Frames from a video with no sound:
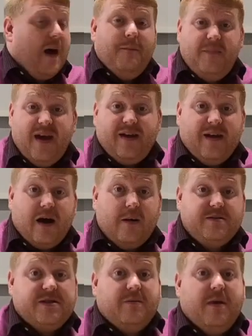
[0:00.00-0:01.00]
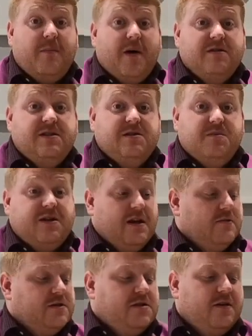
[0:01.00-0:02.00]
and picking up some of the postage
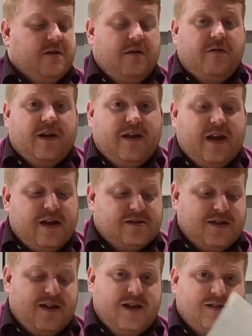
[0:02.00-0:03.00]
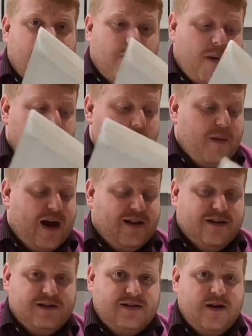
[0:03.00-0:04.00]
materials you're going to need. So things like bubble
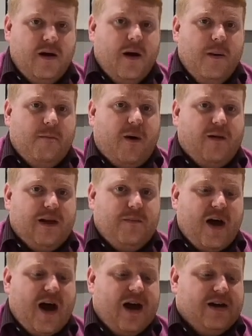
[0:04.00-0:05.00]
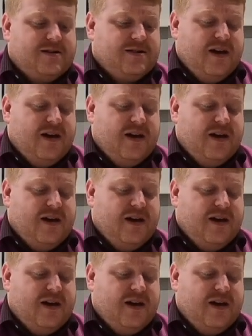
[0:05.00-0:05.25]
mailers, poly bags.